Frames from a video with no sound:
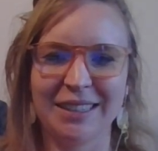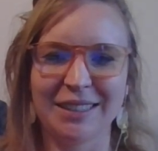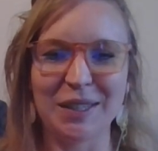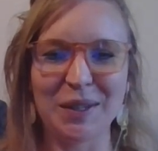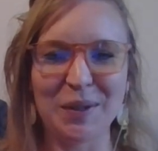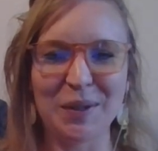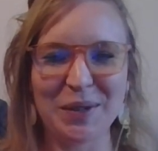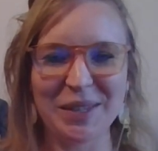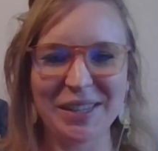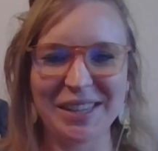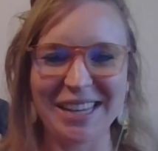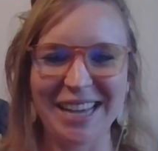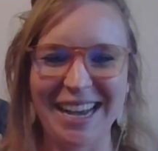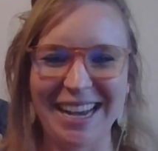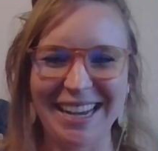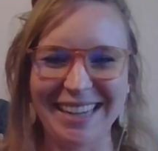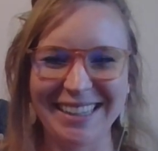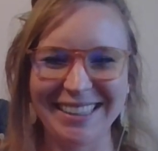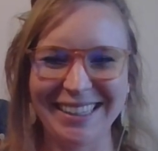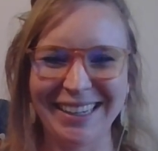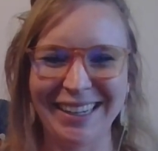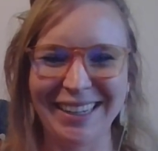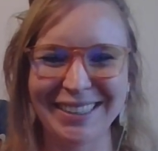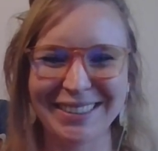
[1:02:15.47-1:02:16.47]
So with
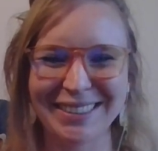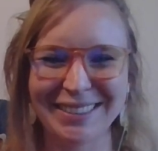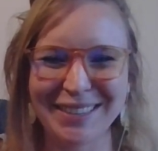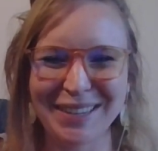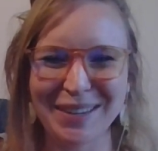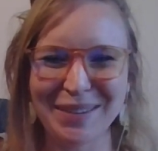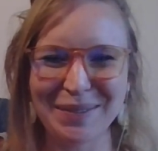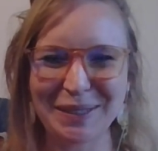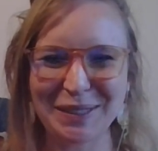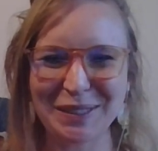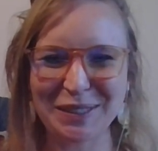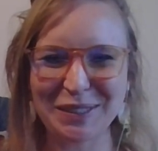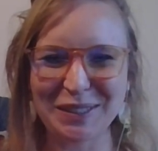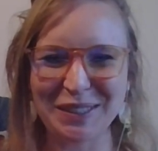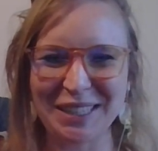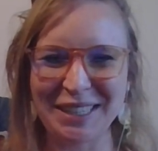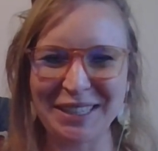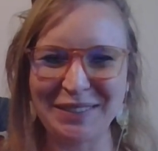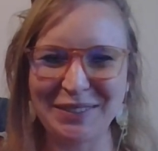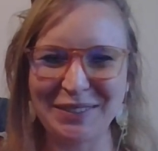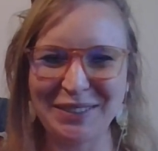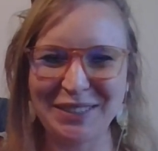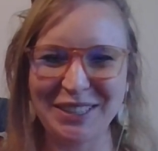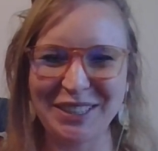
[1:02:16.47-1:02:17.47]
that, so much
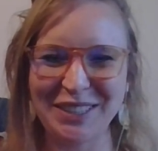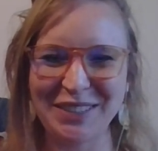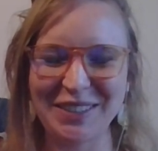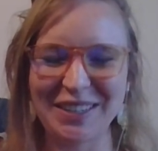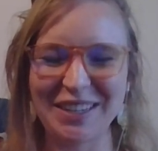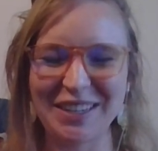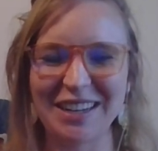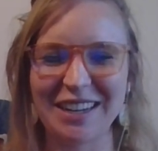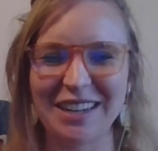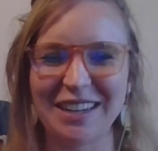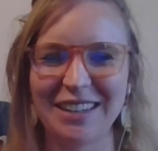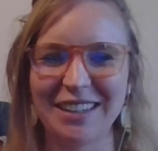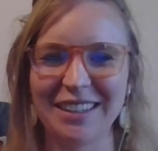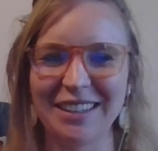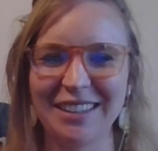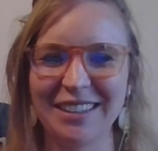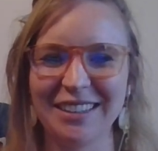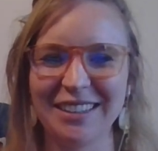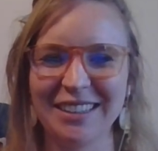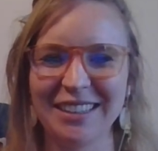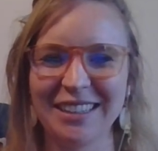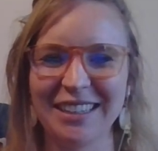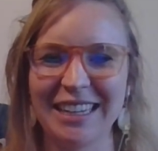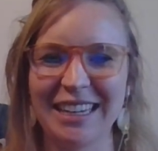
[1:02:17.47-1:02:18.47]
love to you
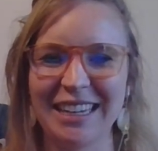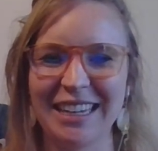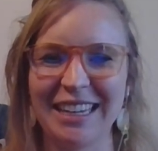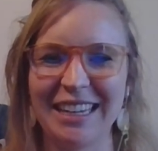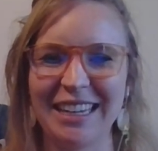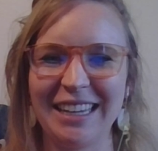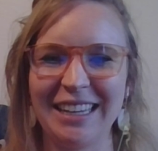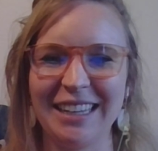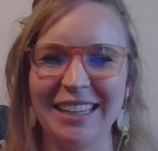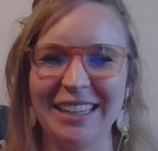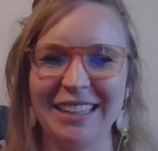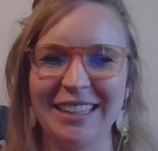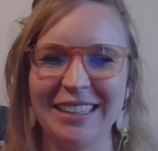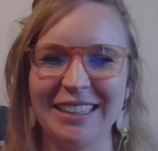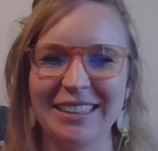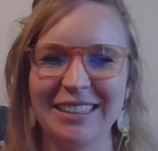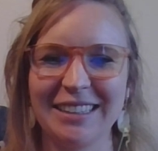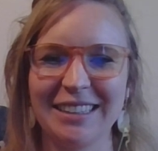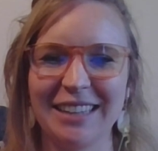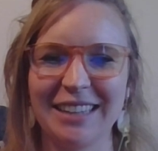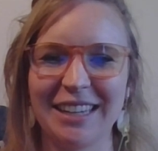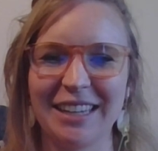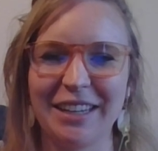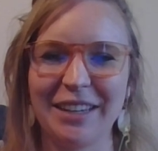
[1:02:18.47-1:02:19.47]
all
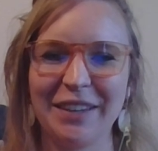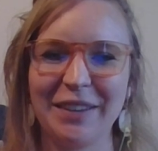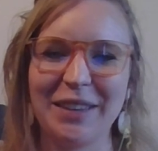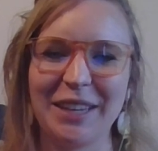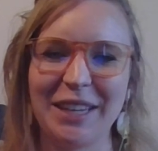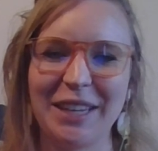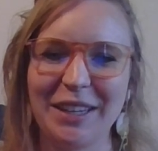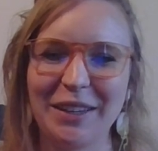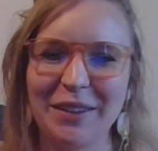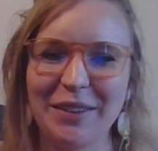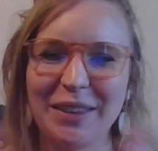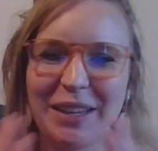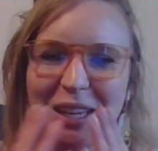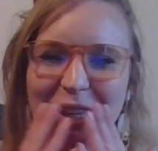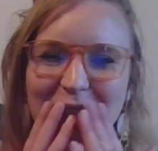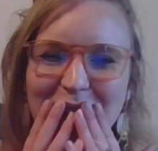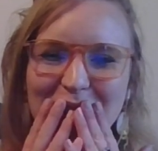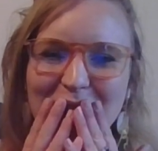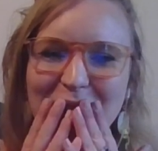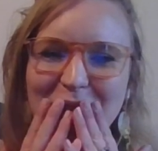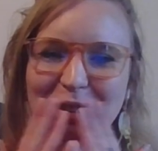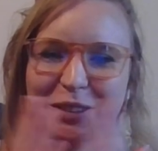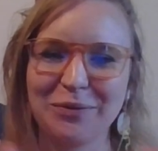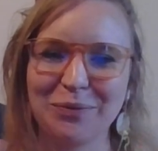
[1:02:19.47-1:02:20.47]
and thank you, thank you, thank
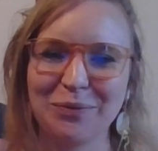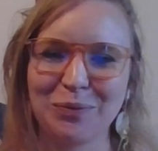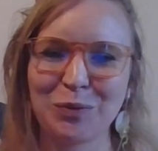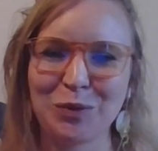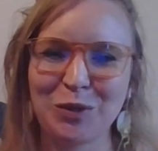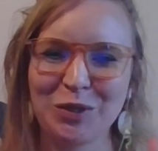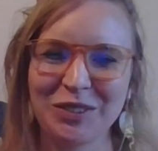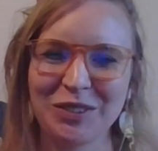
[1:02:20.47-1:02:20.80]
you